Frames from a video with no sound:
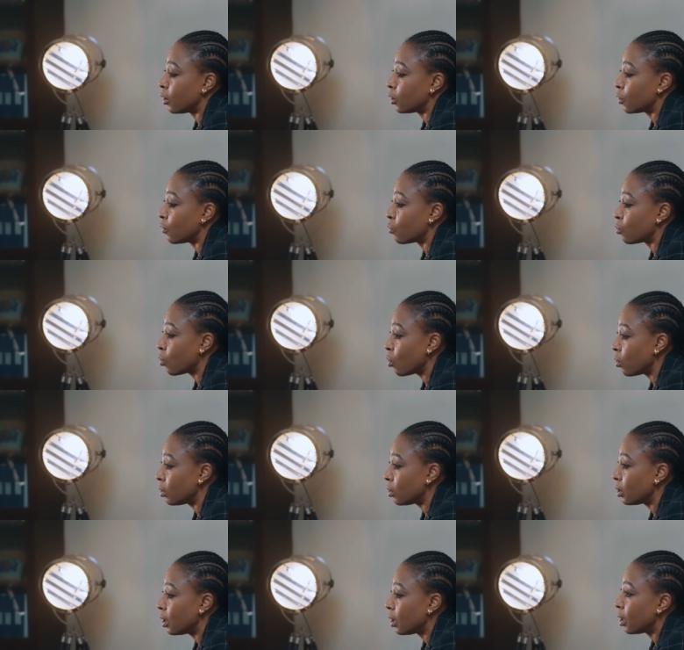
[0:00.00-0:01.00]
a lot of
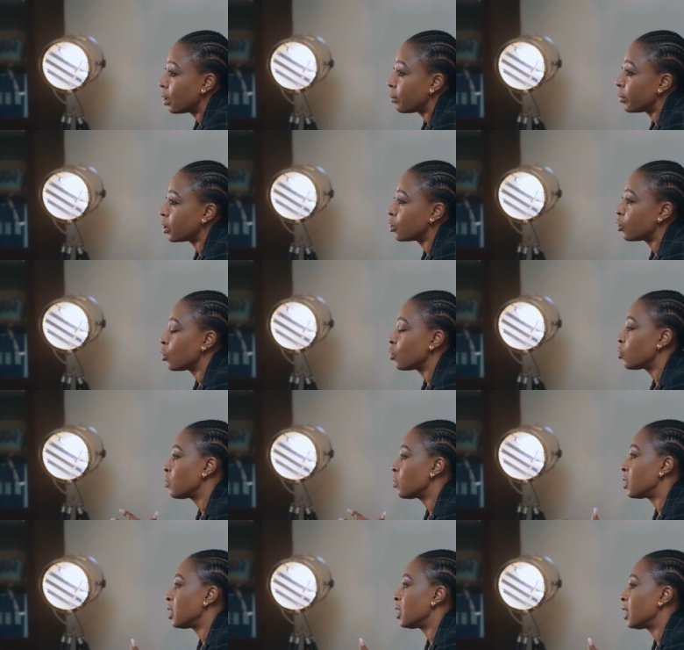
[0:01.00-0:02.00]
role, because you're
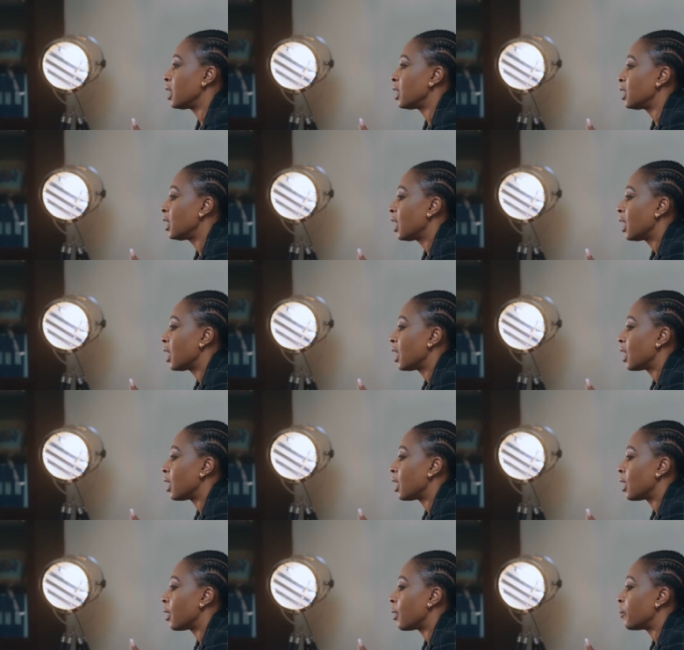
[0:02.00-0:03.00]
also thinking,
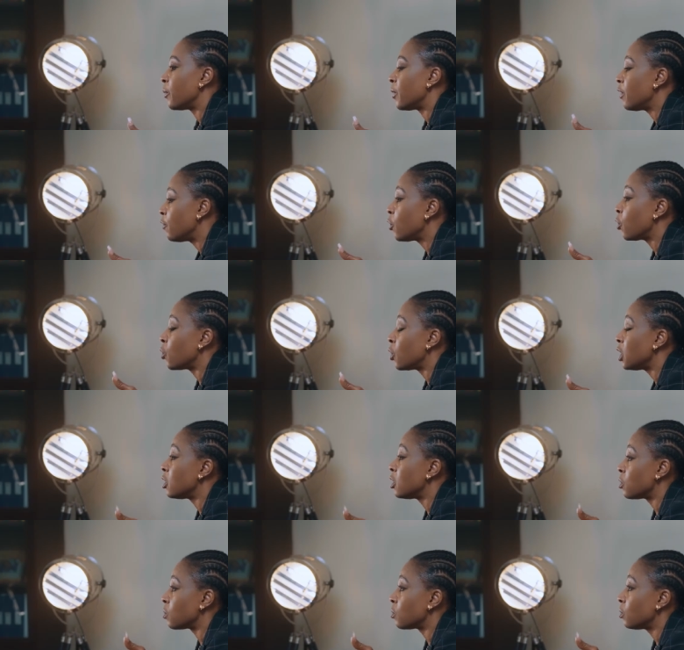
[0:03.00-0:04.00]
if you're
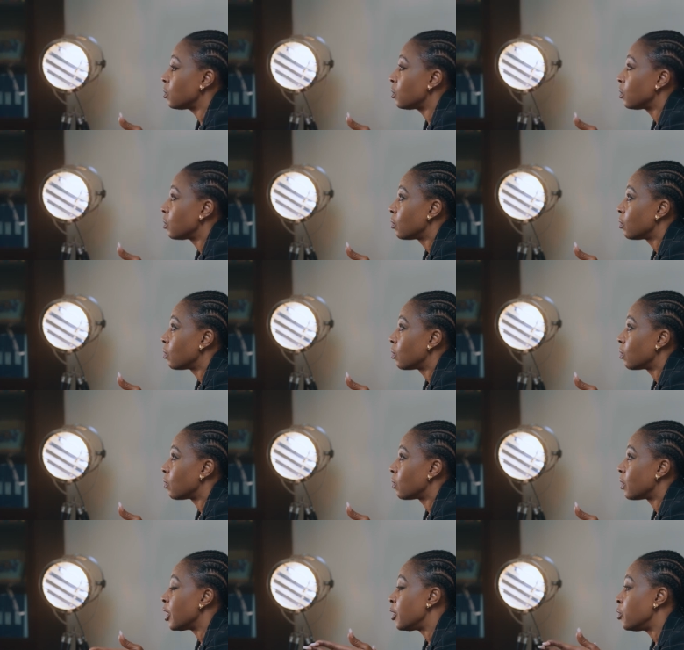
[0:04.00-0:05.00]
going into
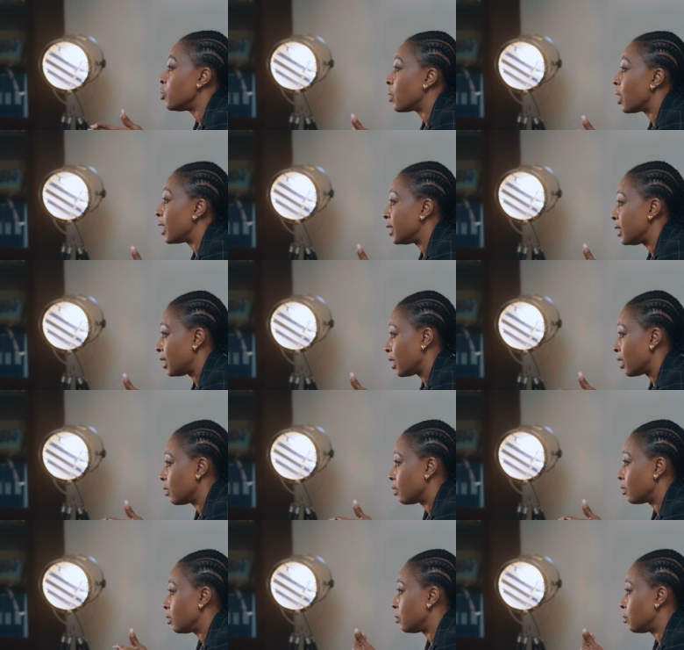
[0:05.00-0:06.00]
a new idea,